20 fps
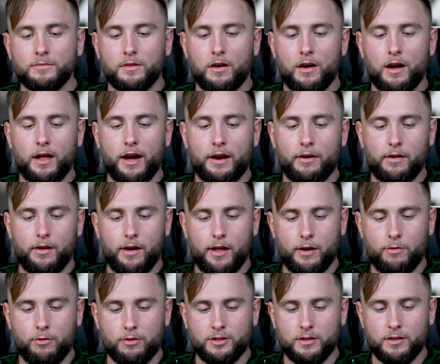I like I
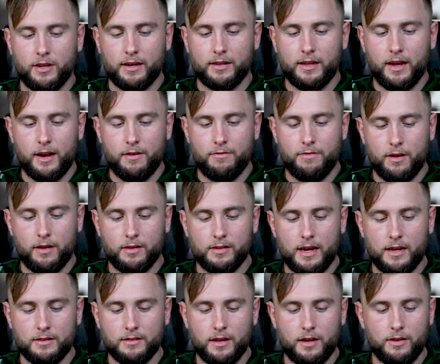like watching like the NFL and
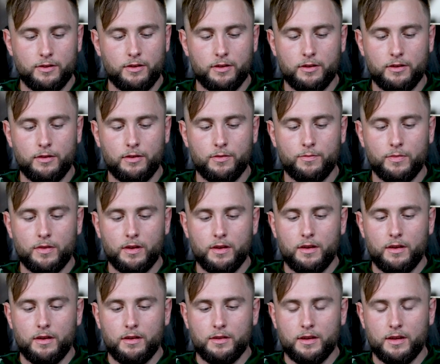that. So they do.
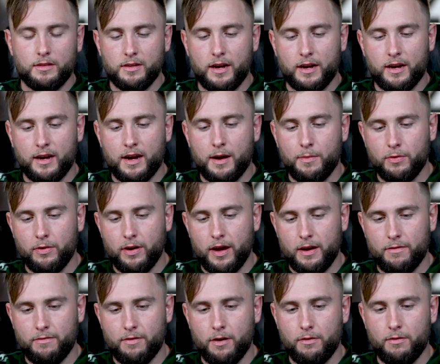There's like a couple of
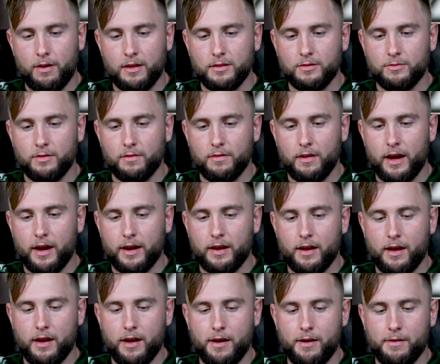NFL ones with like
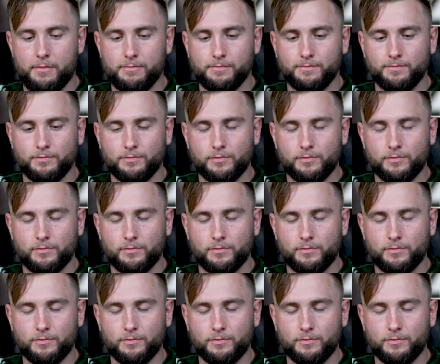um,